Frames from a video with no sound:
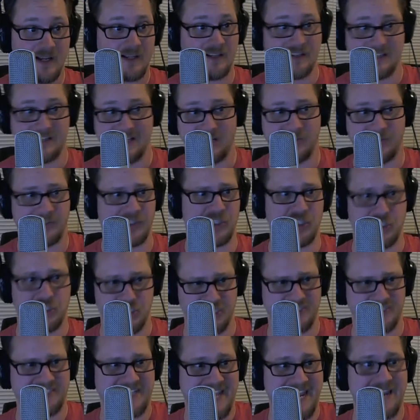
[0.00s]
Zelda
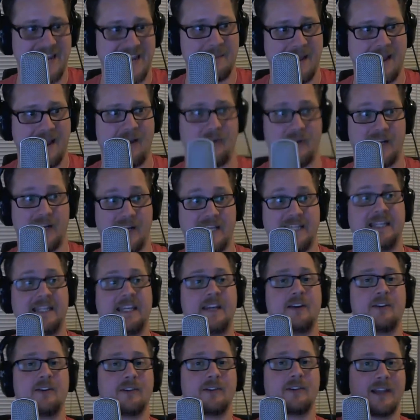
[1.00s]
just came out a
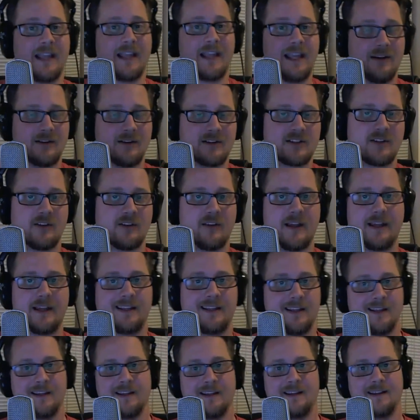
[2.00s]
year later. So
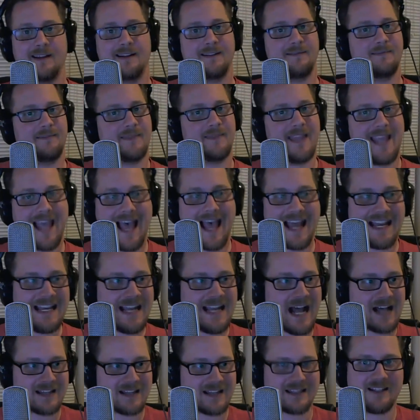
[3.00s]
like, they had
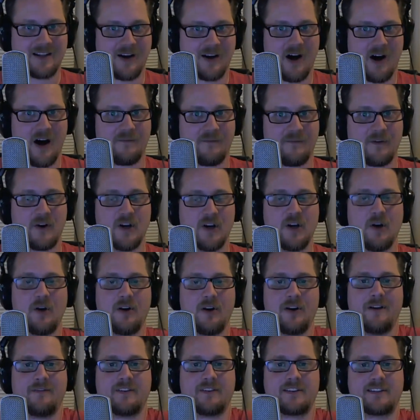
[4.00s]
nothing to offer. You
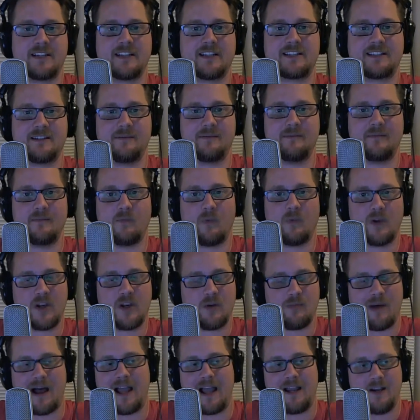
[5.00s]
have a system. When
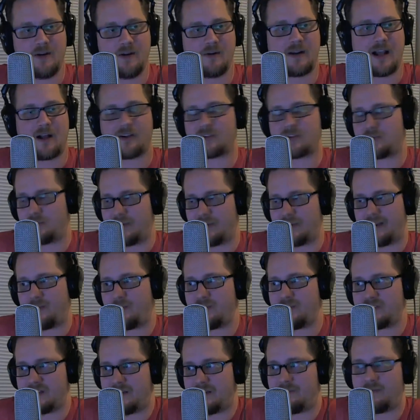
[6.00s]
you buy a new console, the
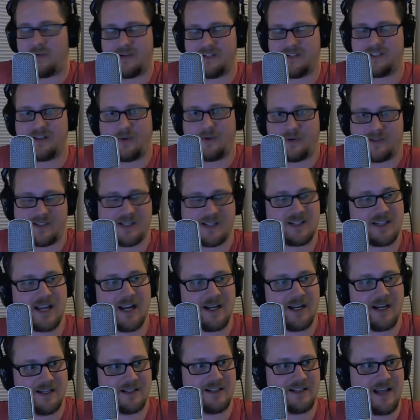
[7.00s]
reason everyone is always
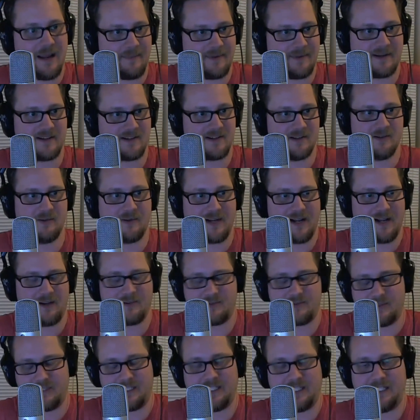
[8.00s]
excited is not because of the new
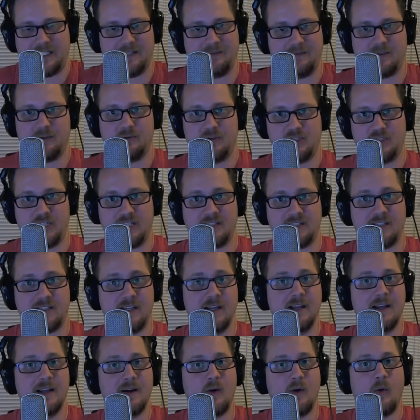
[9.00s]
console. They could give two shits.
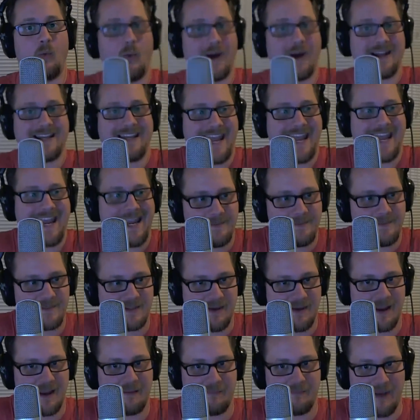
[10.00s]
What games
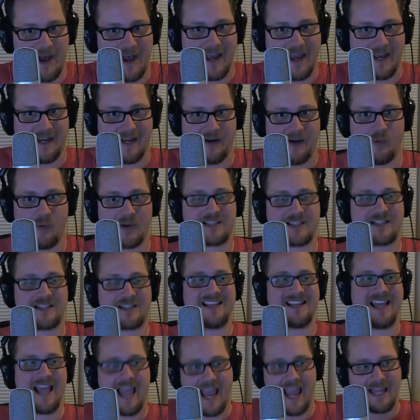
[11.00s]
am I buying? What's
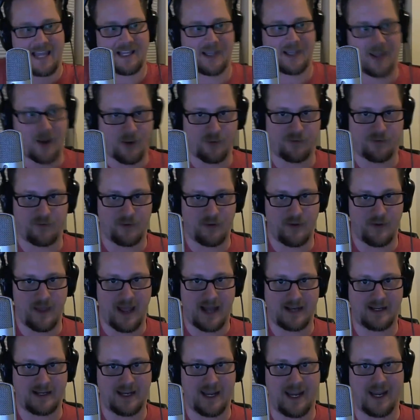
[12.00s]
the Halo for
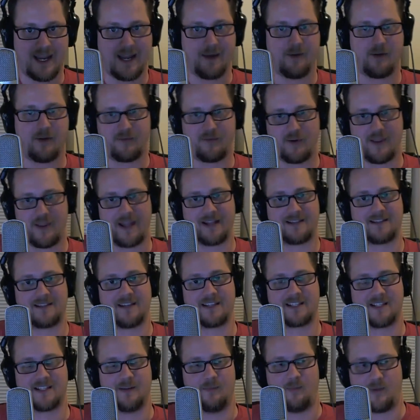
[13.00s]
that game or for that
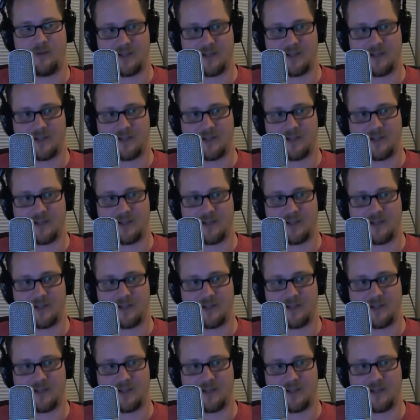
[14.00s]
system?